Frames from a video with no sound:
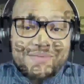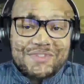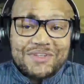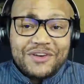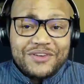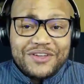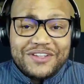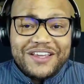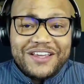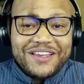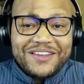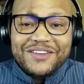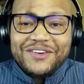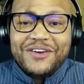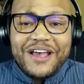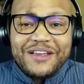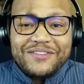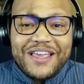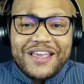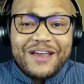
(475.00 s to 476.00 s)
So you
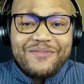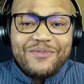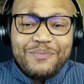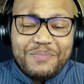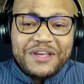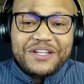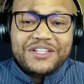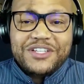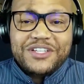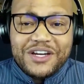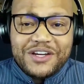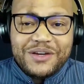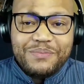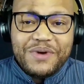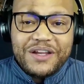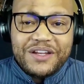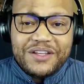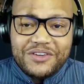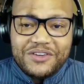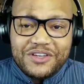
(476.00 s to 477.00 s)
don't have to have a big chunk of
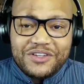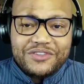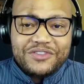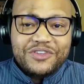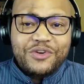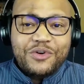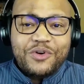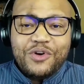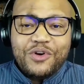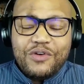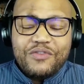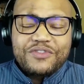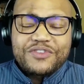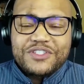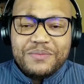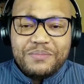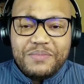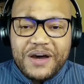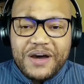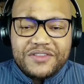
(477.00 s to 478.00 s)
money. You could do it over
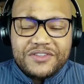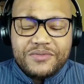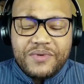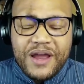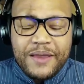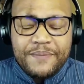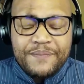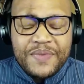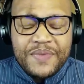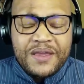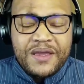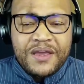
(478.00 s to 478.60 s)
some months, right?